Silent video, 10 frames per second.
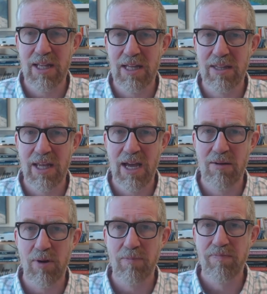cell
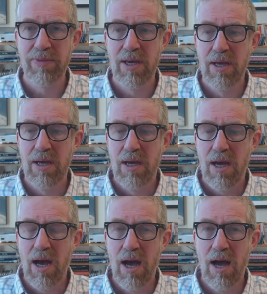sample without killing the
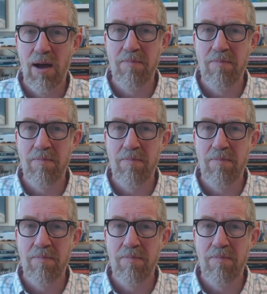animal.